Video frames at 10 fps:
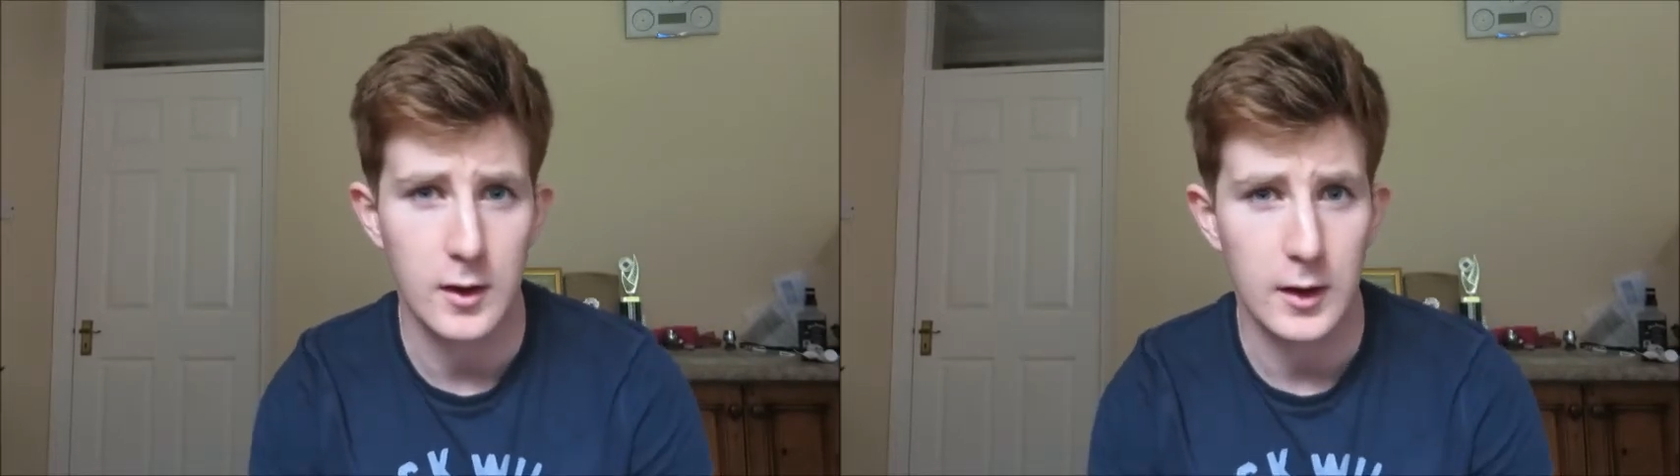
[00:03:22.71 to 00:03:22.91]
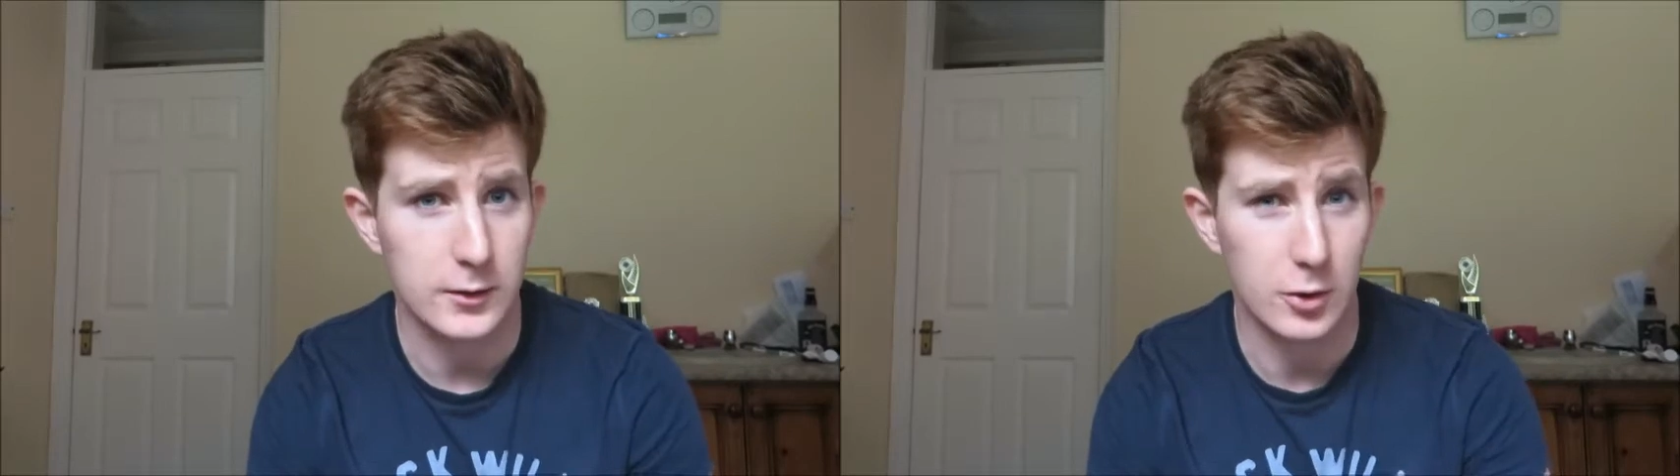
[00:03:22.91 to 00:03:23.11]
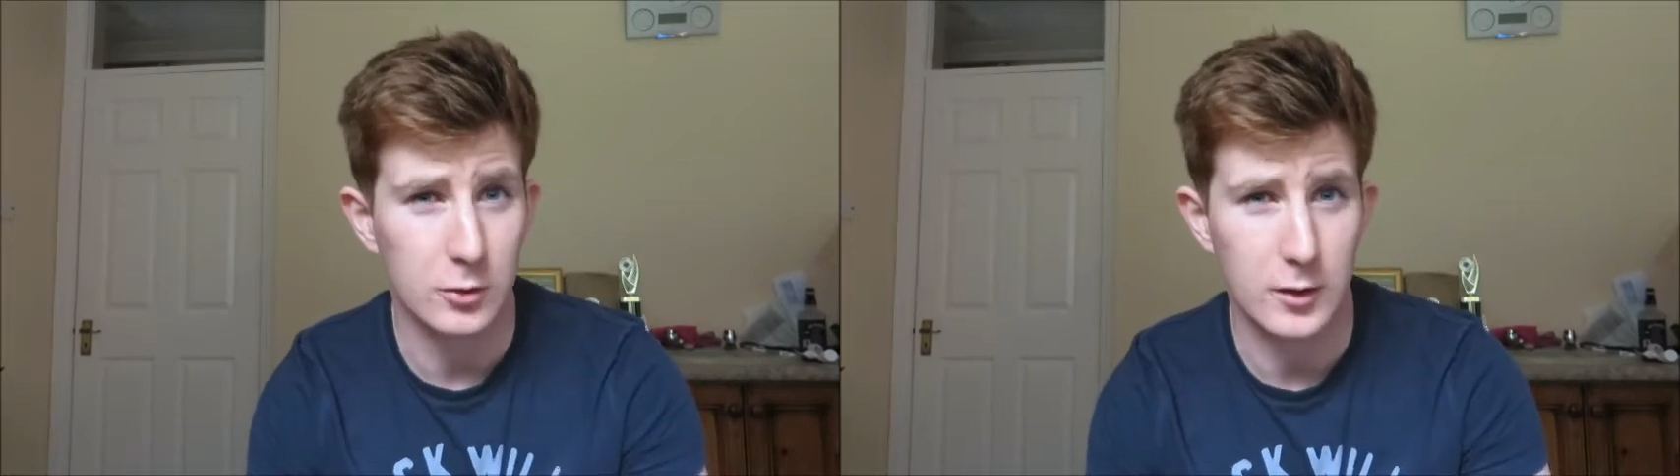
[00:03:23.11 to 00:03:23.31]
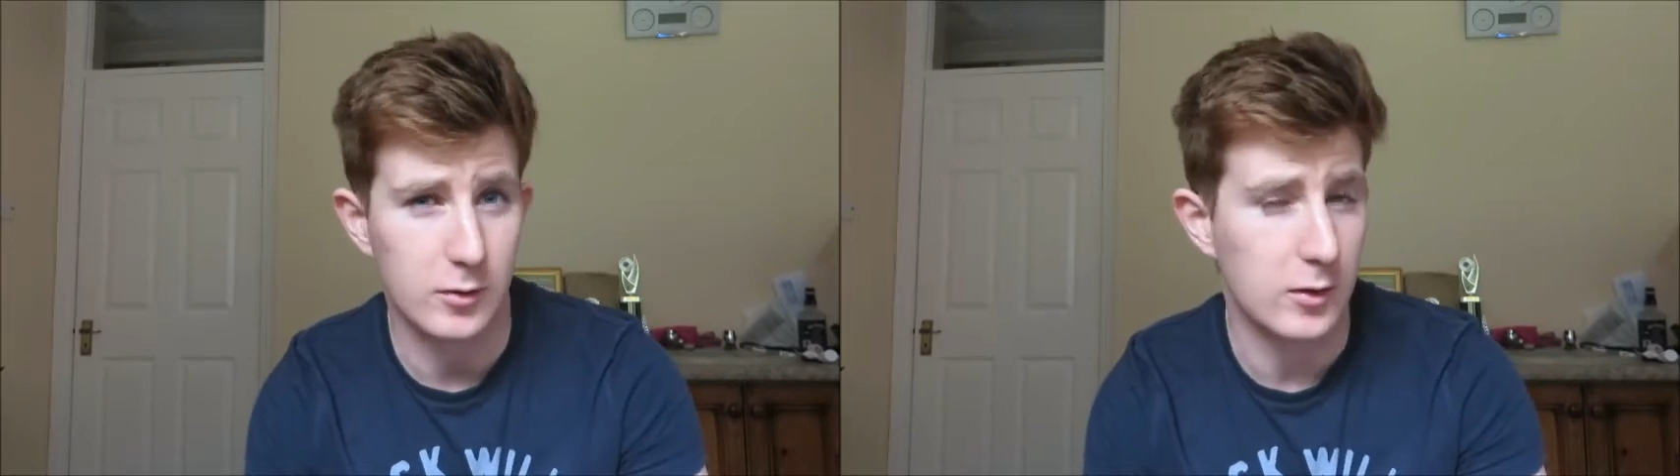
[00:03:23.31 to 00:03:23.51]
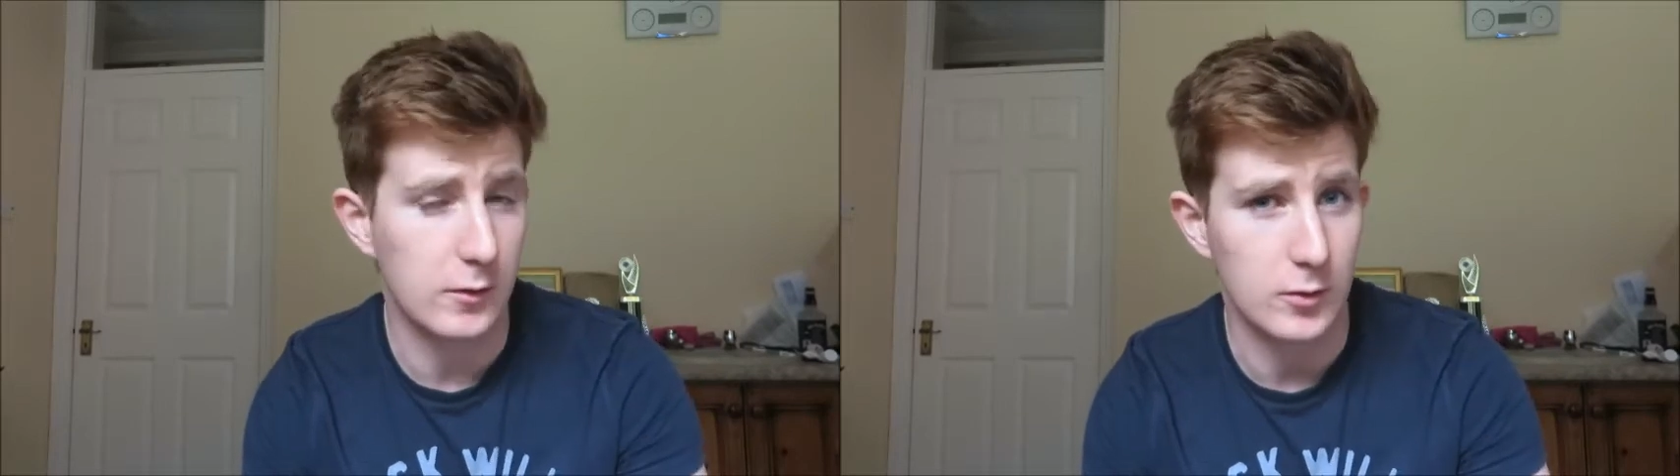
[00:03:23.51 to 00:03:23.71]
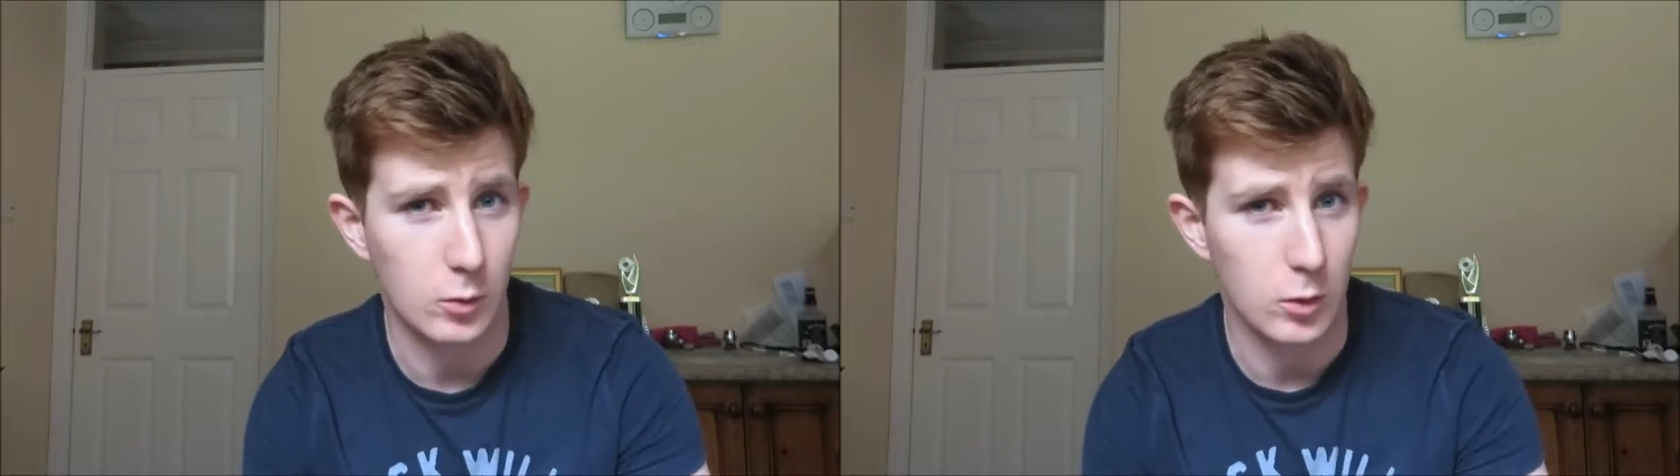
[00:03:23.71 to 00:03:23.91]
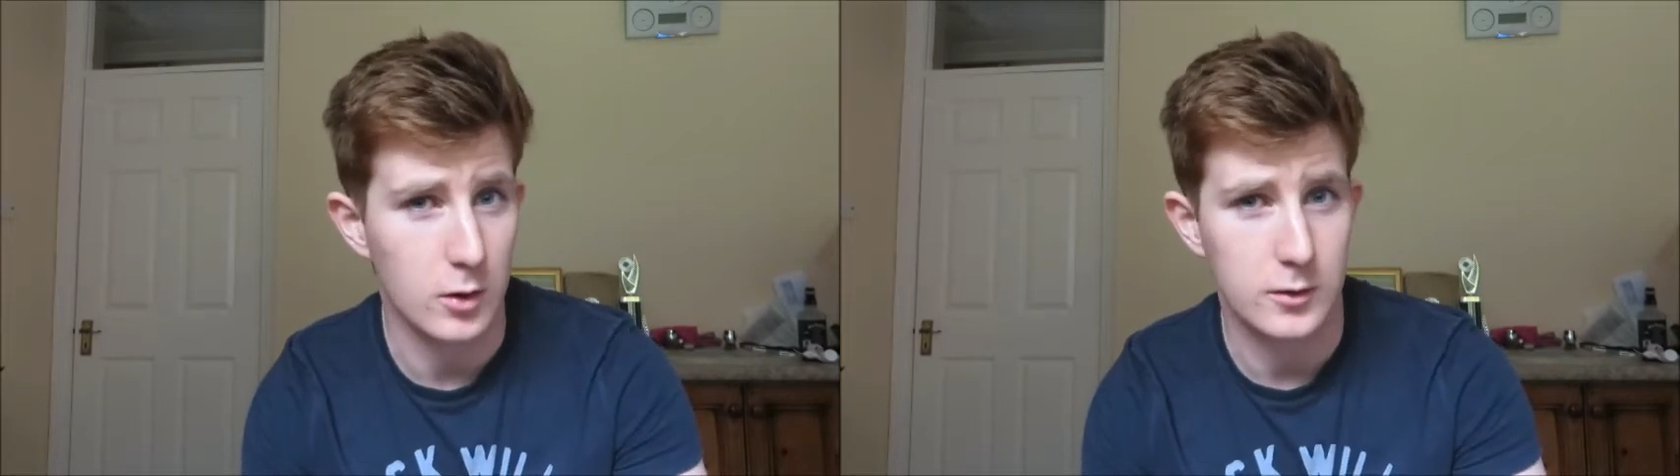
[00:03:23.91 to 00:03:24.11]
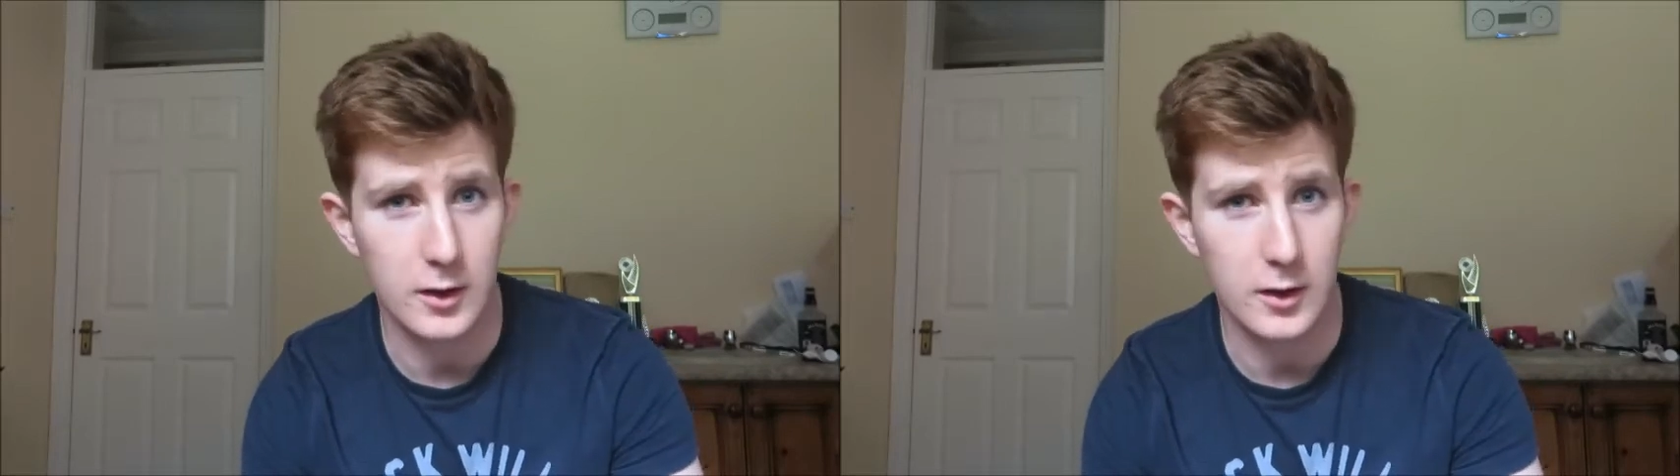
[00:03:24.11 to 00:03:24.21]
And toned isn't even a word